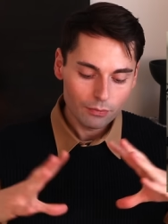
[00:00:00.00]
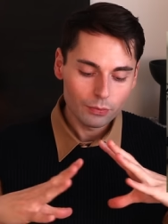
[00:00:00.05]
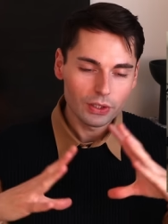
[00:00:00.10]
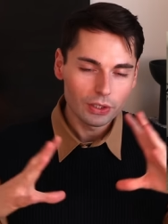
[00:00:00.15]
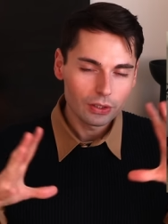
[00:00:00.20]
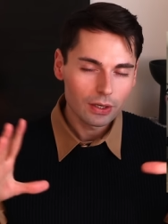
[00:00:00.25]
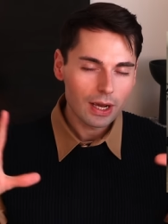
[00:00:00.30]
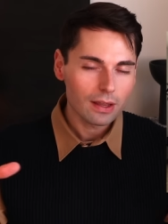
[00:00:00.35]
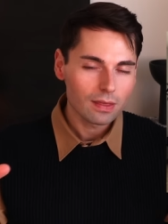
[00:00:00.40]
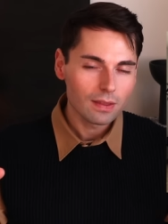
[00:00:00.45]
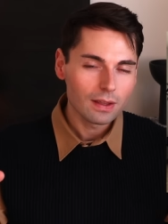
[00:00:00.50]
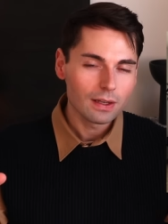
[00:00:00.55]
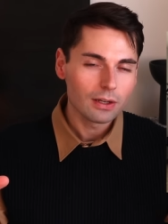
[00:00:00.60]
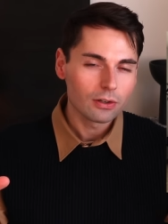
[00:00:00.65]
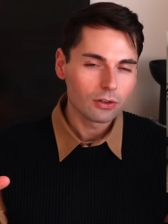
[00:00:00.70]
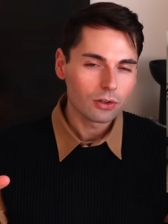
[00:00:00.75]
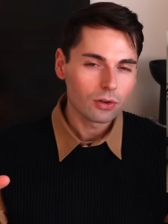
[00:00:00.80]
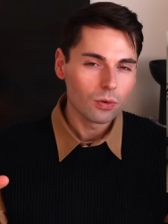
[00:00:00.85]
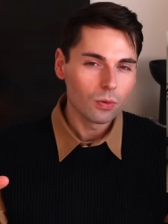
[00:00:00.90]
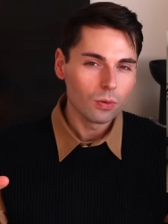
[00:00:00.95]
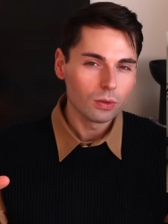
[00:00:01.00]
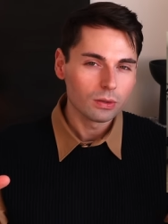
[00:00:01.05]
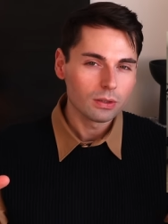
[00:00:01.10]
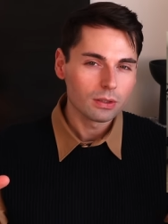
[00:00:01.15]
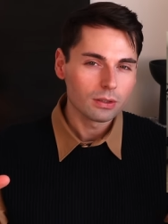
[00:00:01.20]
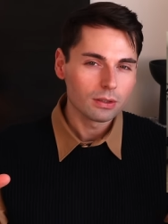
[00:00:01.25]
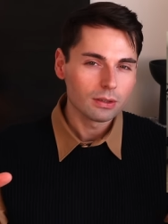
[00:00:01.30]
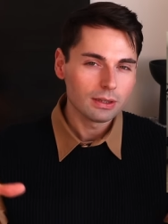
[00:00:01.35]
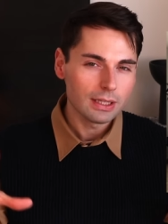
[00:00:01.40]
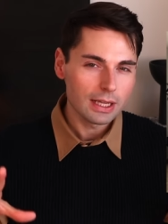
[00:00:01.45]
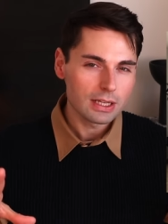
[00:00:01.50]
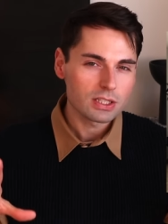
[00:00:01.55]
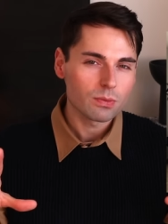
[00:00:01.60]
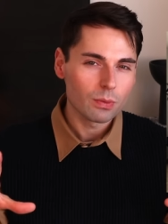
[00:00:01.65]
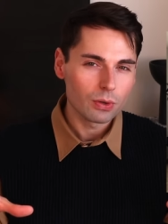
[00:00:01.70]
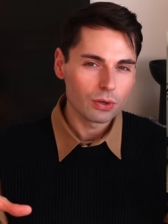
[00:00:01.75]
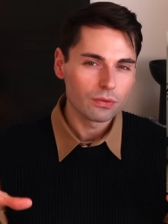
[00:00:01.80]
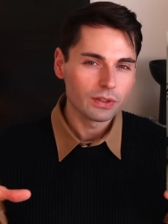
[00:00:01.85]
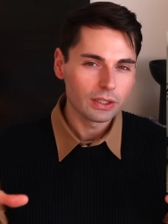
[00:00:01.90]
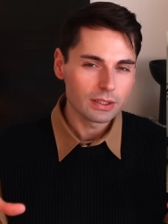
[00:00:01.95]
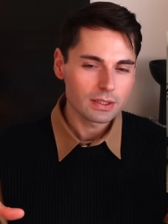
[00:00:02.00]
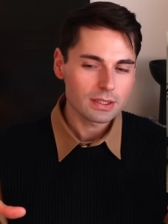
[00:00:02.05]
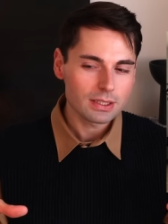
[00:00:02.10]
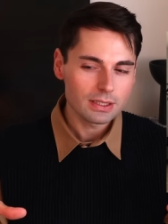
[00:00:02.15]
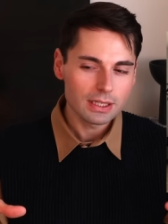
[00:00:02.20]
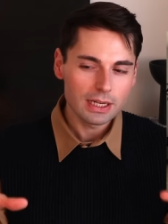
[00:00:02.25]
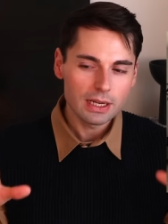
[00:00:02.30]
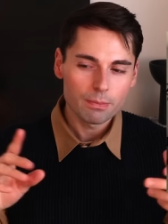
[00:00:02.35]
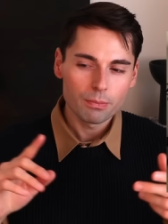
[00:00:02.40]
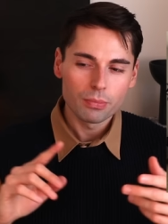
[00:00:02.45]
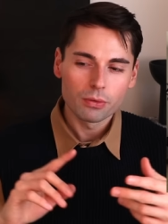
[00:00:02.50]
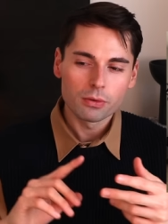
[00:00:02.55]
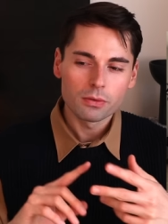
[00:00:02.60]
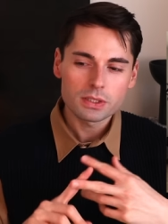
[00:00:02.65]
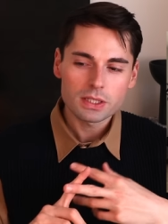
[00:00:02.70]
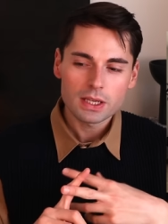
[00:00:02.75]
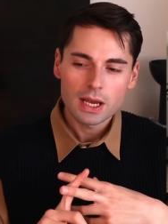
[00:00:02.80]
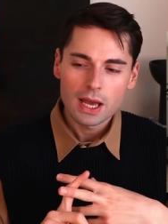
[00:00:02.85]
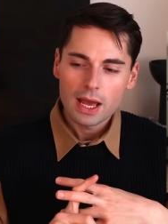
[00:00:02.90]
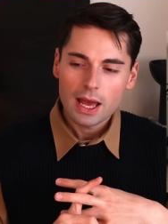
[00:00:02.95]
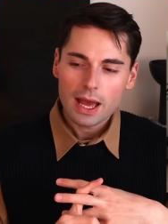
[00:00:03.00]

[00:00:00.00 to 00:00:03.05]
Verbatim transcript: They're, I think they're called this one of their staples